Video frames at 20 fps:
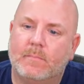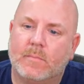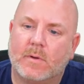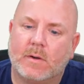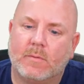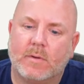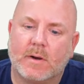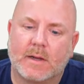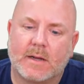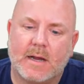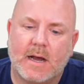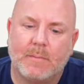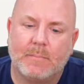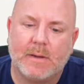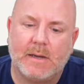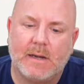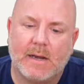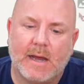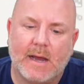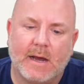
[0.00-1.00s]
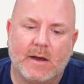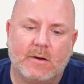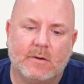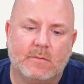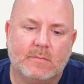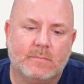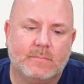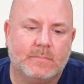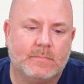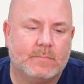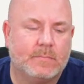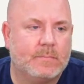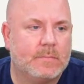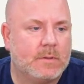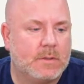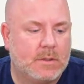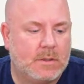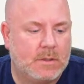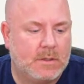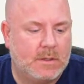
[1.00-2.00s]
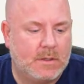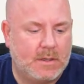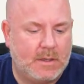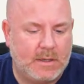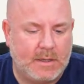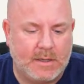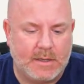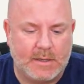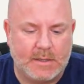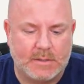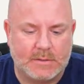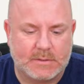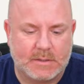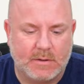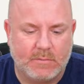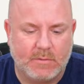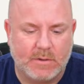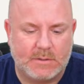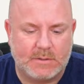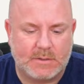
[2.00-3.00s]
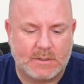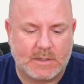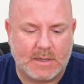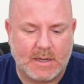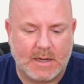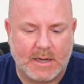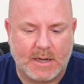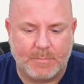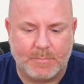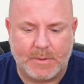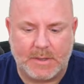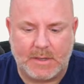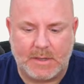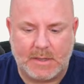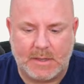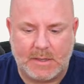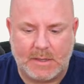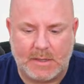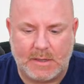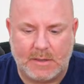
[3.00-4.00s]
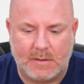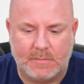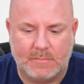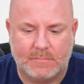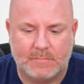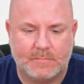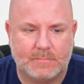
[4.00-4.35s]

I want to copy now is I want to copy